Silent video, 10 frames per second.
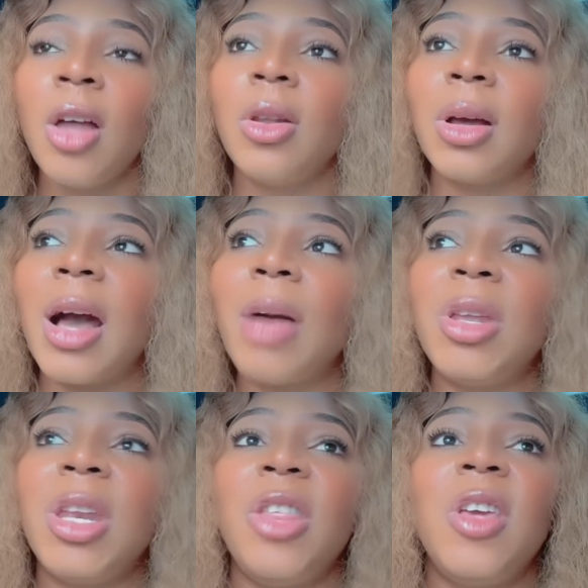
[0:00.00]
Look how
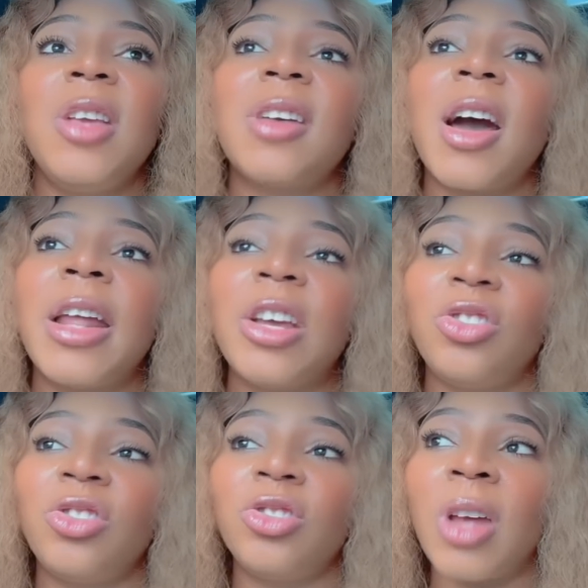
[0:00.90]
many things God has
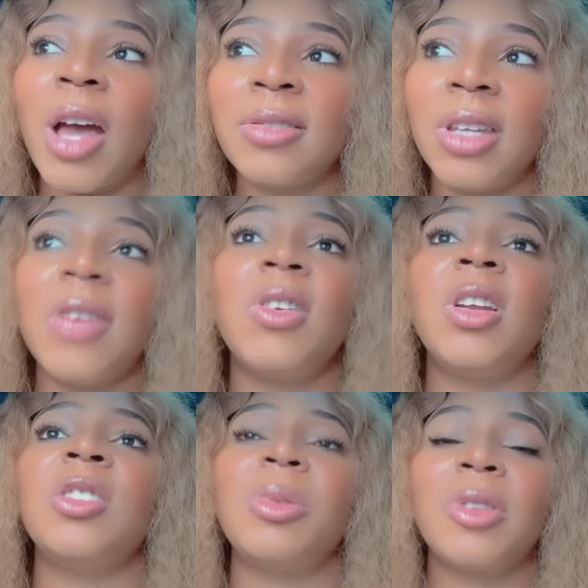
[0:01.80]
sh- has given
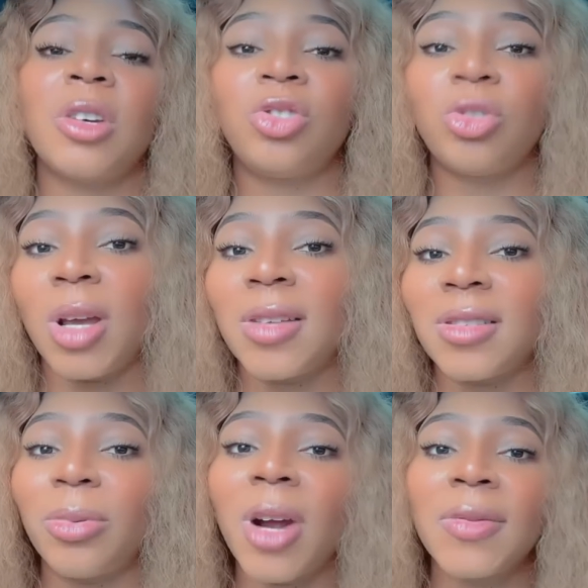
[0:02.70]
us without showing us
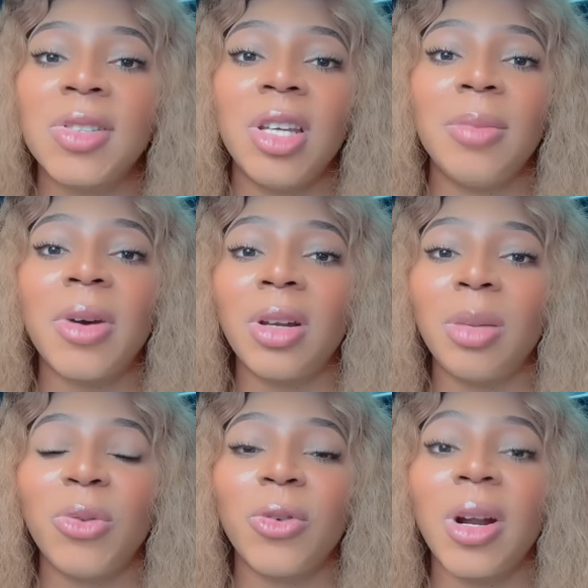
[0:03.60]
a prophecy about it
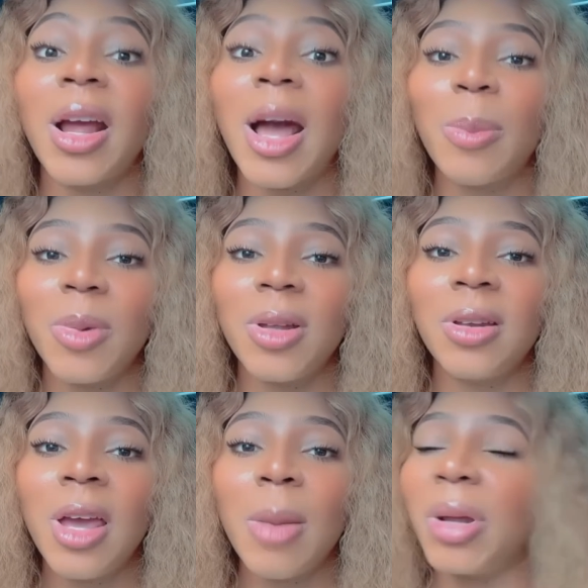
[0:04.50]
before it
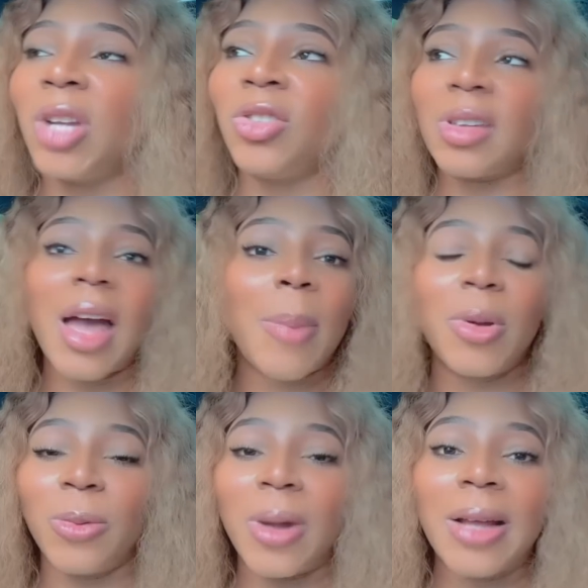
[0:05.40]
happened, but it just
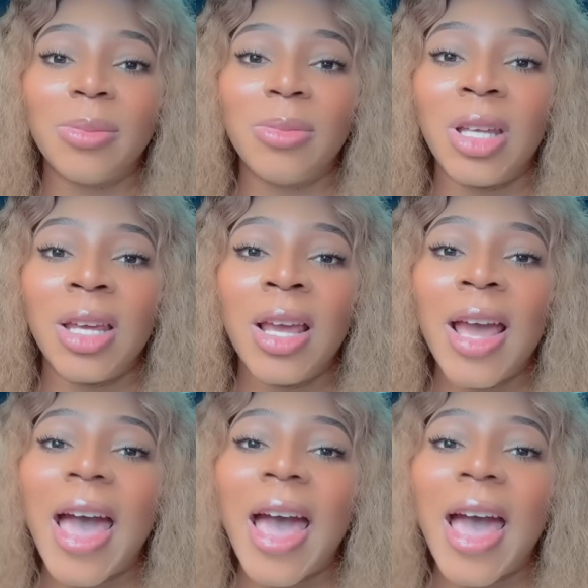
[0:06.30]
happened randomly.